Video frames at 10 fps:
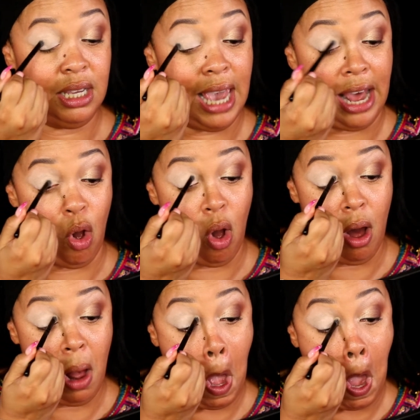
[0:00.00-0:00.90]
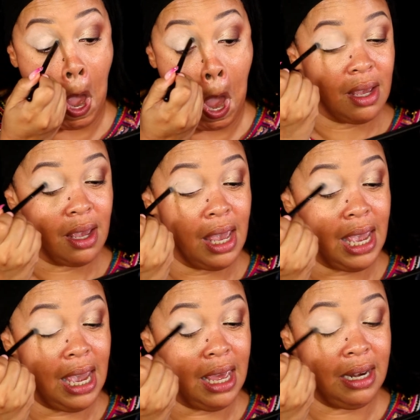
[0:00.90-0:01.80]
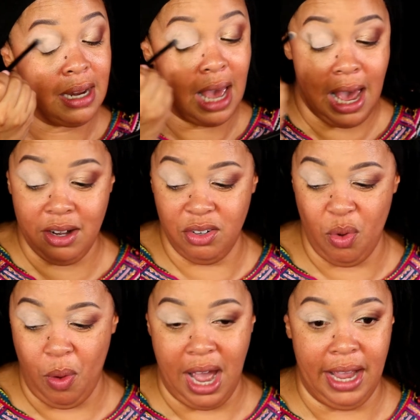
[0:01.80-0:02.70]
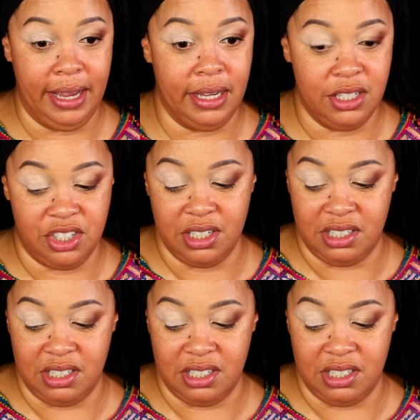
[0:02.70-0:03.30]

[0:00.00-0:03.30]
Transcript: it at all, and I don't know why.